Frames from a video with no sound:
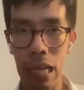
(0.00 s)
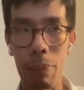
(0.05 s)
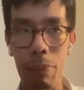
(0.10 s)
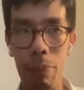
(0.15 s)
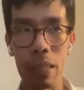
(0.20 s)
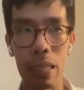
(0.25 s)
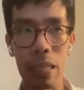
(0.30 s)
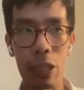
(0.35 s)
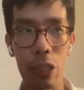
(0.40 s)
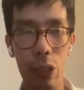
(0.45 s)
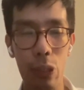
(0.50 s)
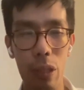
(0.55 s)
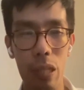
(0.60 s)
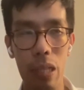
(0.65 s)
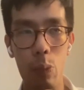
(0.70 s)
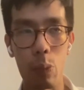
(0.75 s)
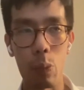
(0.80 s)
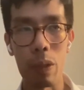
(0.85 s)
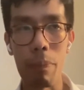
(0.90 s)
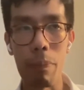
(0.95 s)
time,
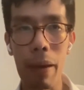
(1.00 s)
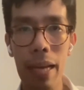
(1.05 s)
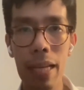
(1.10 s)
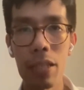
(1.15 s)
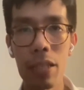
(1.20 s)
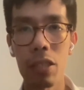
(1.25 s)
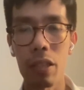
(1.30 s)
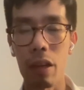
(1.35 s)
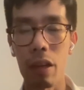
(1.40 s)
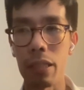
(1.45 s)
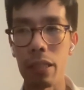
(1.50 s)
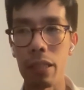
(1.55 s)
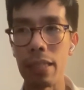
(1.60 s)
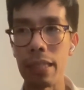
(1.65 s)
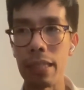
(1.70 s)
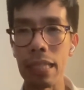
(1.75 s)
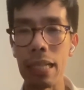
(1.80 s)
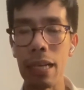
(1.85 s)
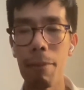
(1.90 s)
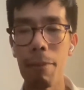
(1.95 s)
we may start to
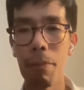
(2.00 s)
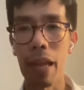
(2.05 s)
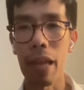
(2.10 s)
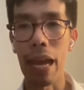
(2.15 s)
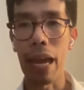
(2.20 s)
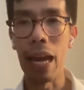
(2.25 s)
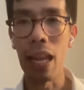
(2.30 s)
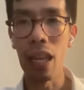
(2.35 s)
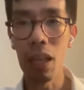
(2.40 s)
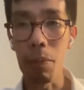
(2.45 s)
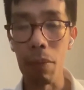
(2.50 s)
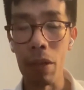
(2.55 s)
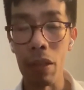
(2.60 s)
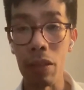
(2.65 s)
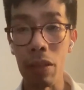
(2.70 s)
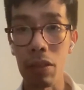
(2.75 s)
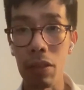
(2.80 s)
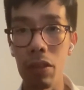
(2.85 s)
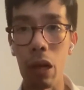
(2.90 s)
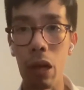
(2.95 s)
see
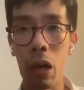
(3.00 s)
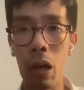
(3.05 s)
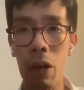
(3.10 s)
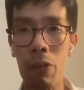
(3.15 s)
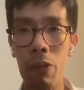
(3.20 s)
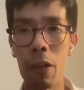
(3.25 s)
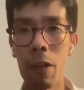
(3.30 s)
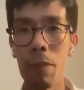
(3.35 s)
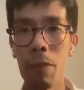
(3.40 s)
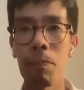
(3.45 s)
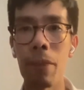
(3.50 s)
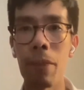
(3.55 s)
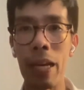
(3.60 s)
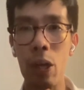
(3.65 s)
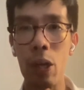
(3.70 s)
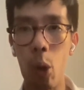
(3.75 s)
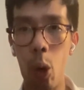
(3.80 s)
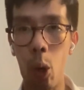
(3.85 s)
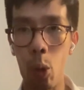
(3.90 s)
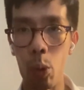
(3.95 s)
elements of
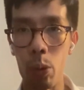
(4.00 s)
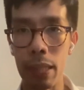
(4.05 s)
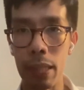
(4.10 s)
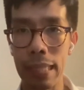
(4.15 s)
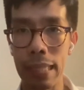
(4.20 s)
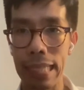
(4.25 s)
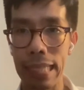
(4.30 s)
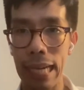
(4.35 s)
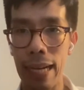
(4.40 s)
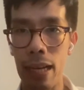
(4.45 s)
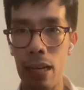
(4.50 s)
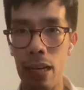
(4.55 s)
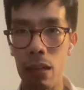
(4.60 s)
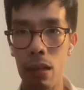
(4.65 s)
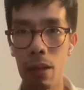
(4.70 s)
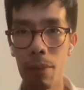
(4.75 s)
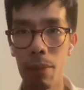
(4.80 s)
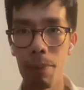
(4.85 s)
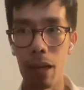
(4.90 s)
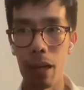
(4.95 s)
an old
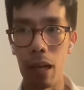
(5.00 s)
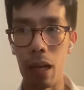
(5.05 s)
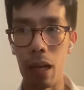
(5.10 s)
style